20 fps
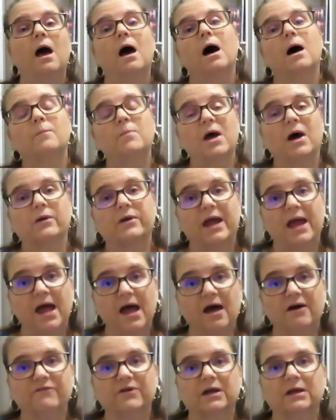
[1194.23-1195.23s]
about
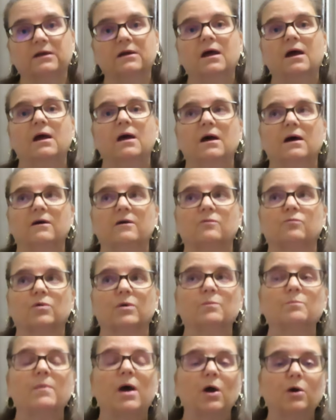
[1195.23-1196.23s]
having
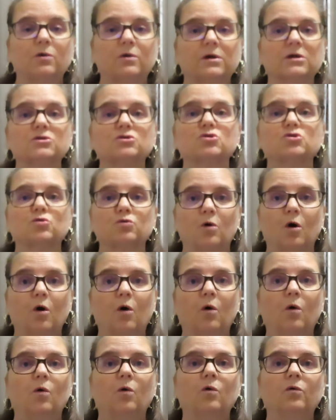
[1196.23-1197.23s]
remote
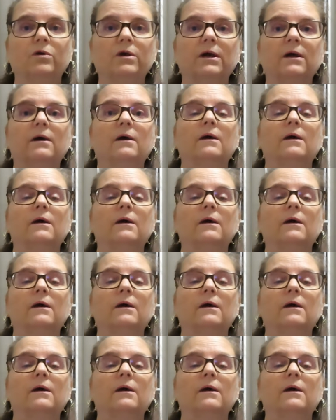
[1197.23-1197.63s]
controlled